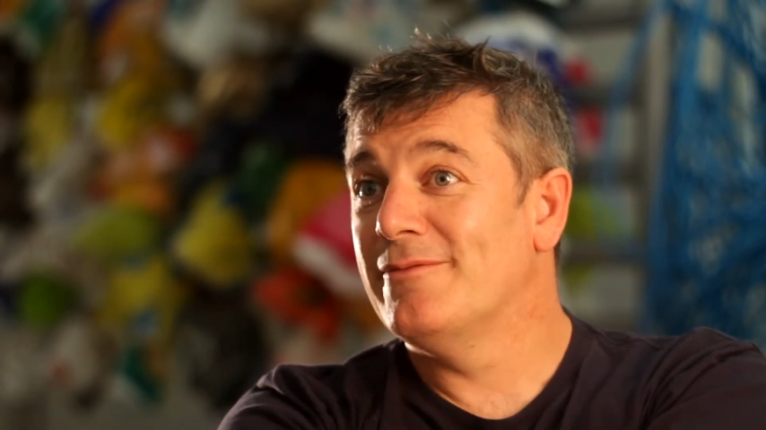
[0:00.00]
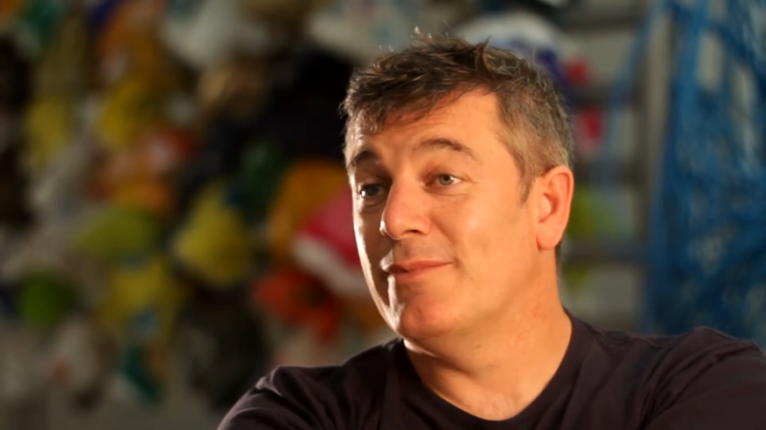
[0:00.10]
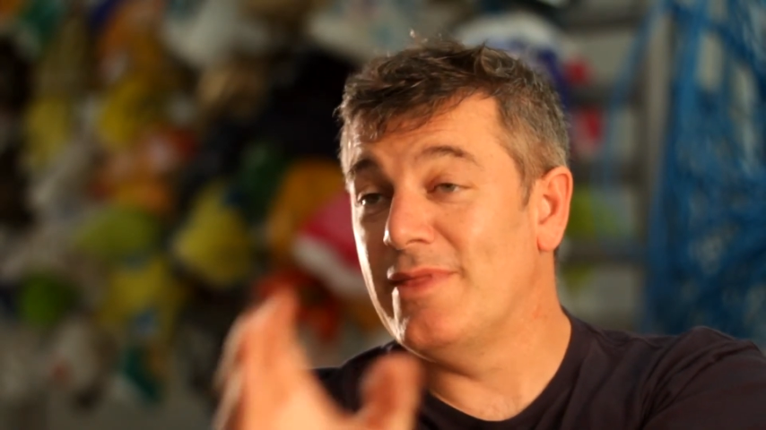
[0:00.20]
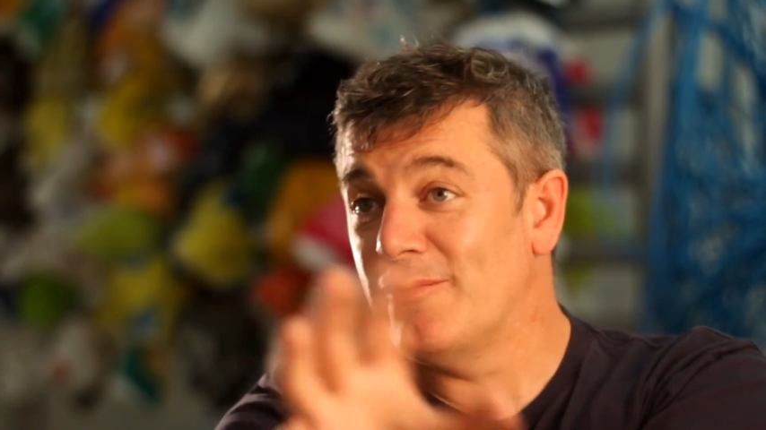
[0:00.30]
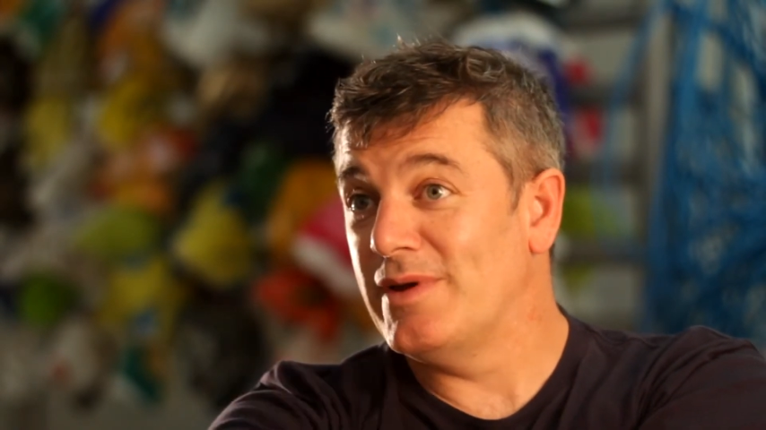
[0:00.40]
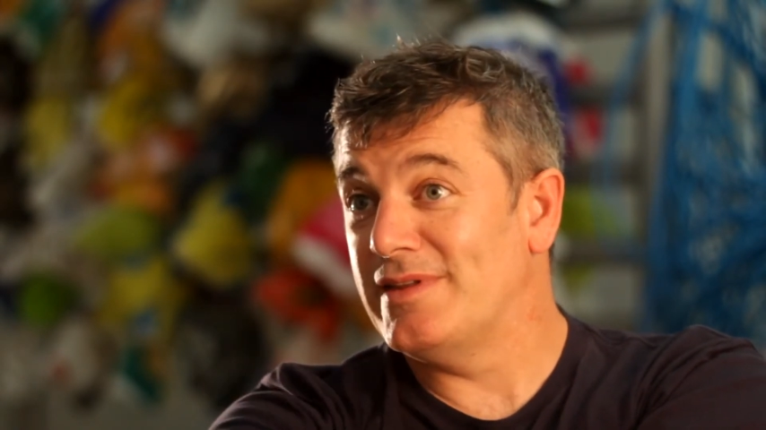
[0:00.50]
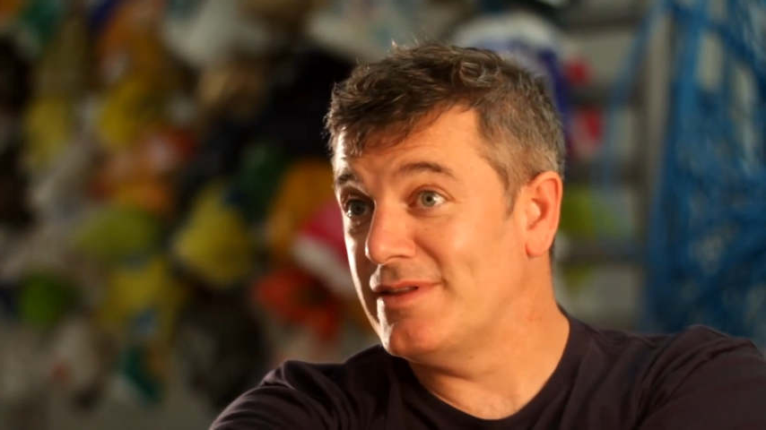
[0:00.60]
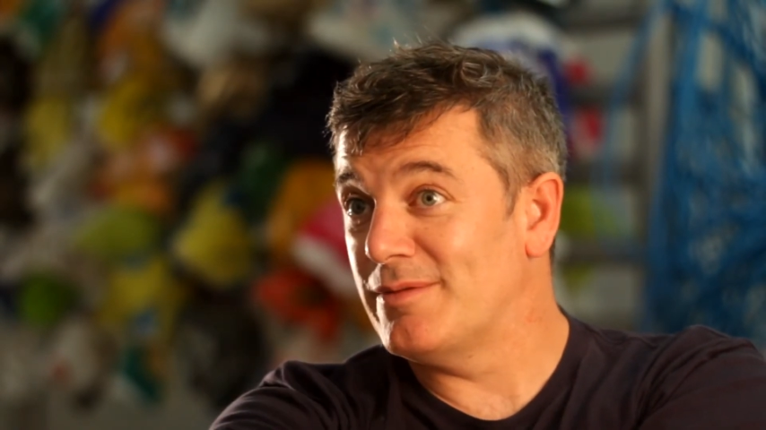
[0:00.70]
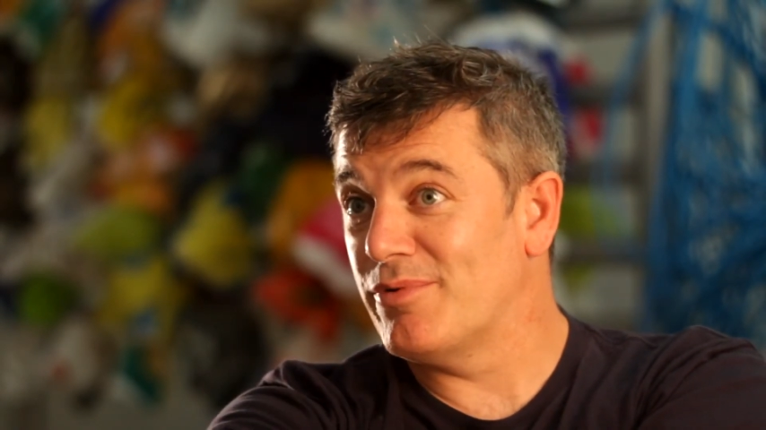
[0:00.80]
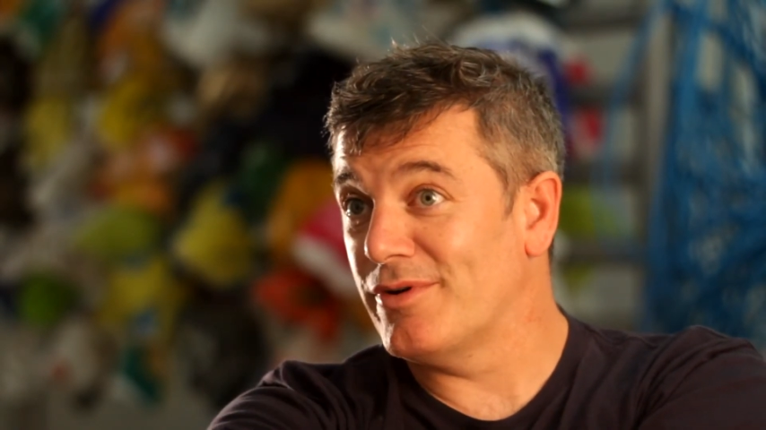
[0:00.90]
when we
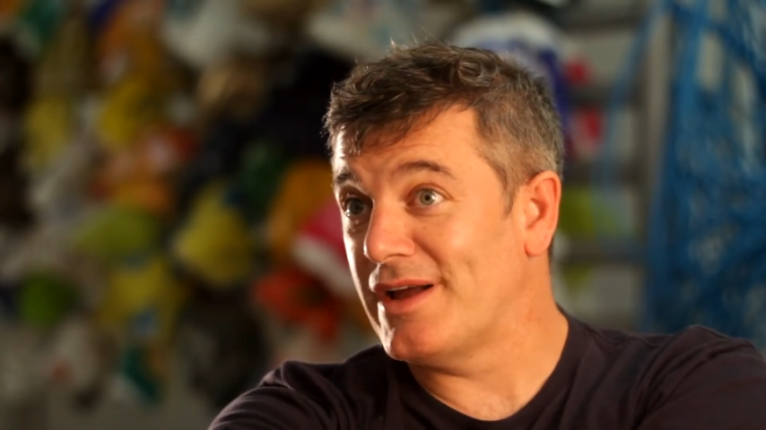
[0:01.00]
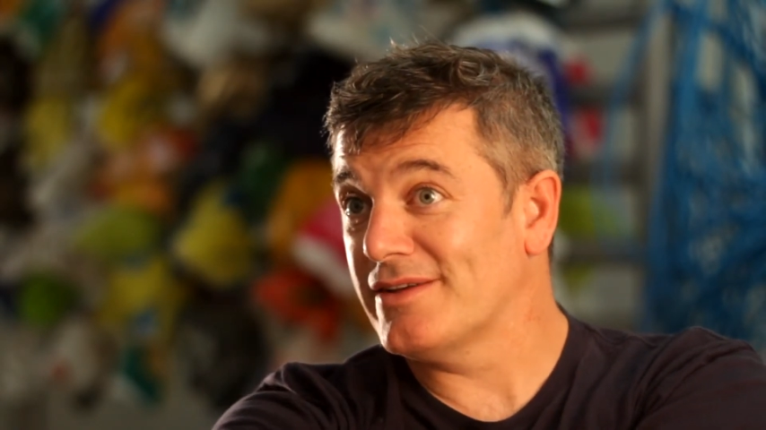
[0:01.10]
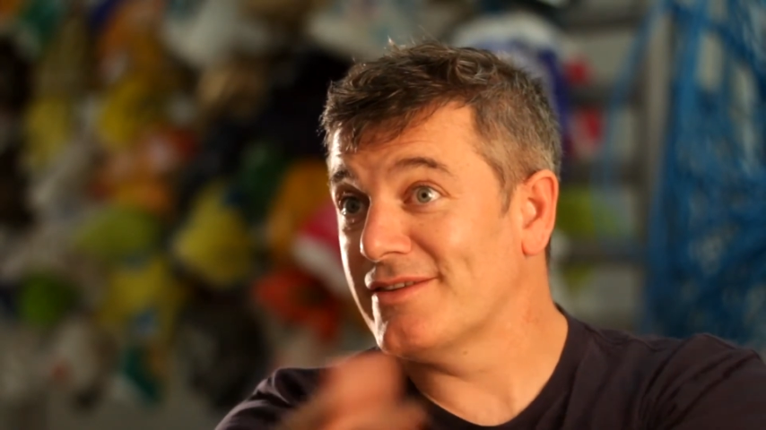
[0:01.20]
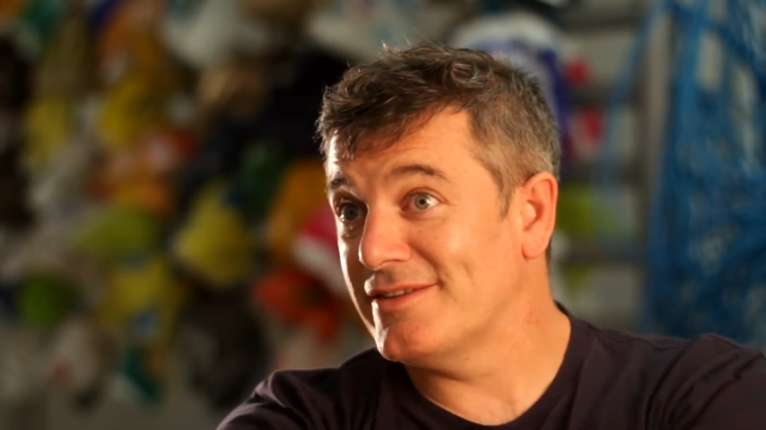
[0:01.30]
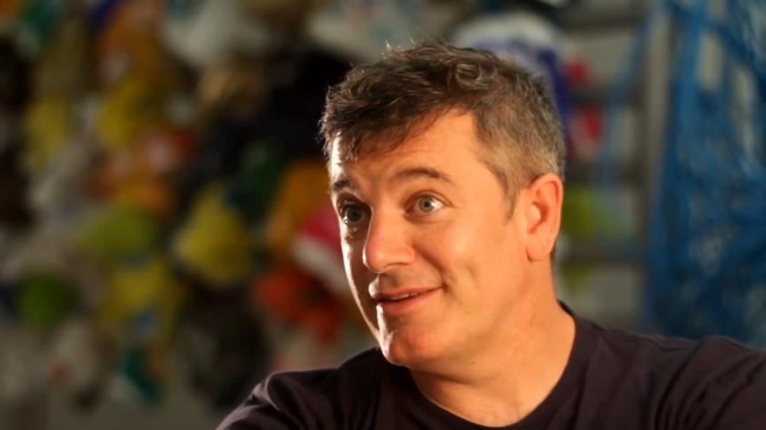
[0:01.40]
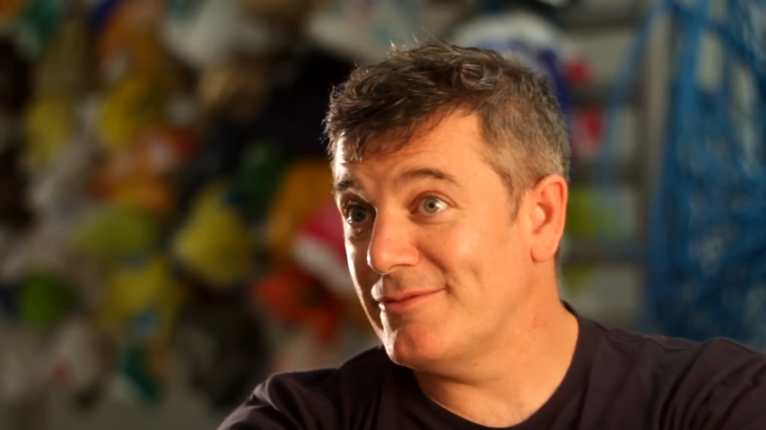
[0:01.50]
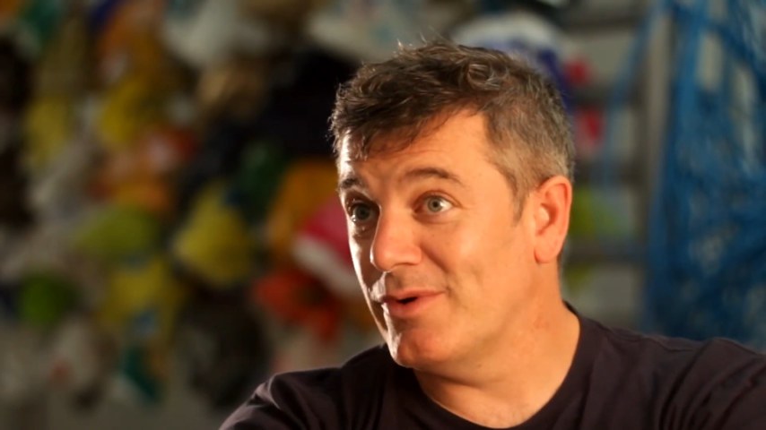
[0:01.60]
did the products because it